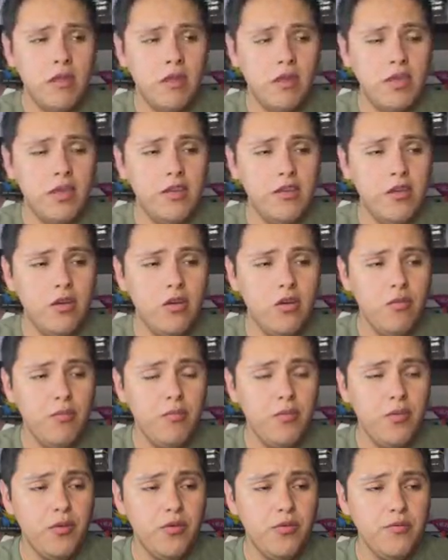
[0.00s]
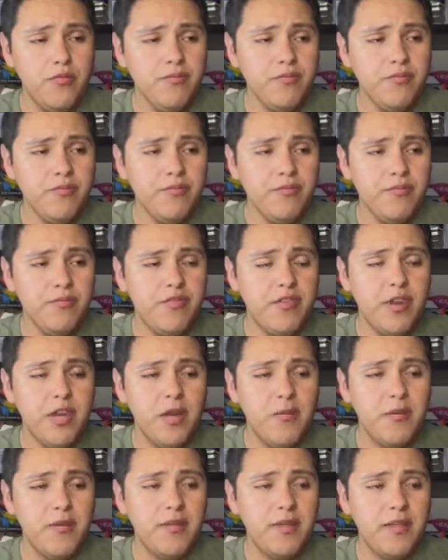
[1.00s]
an opal. Oh, Forgot
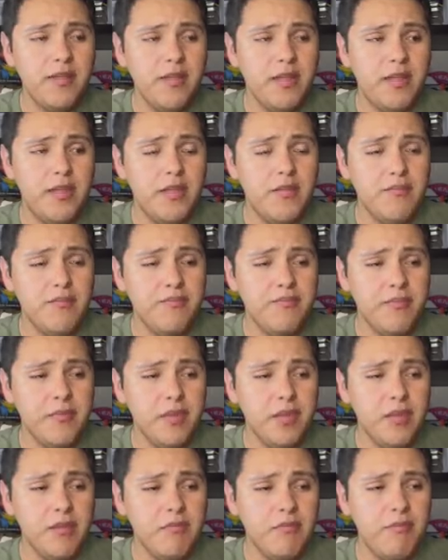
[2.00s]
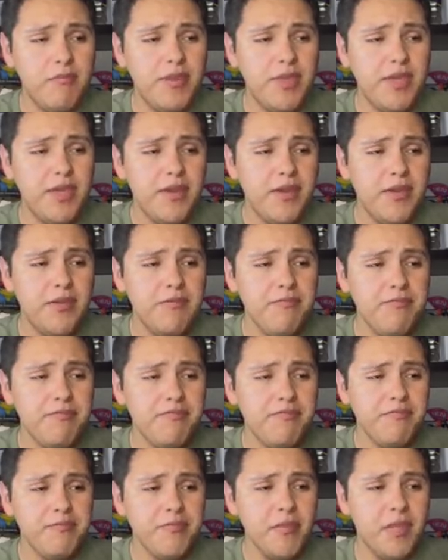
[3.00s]
about that lady. Bea.
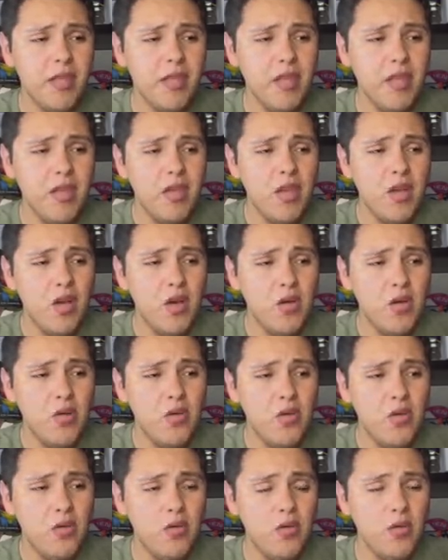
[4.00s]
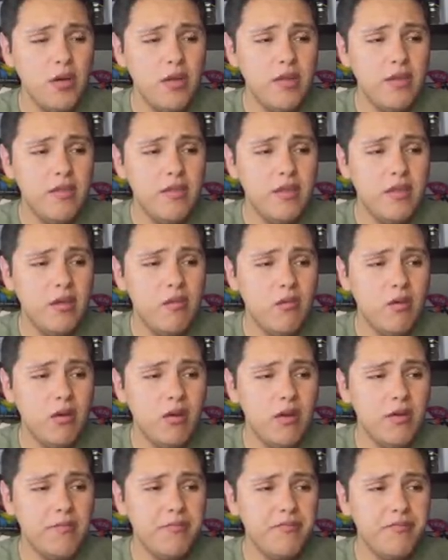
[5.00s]
Ooh, a doo-wop.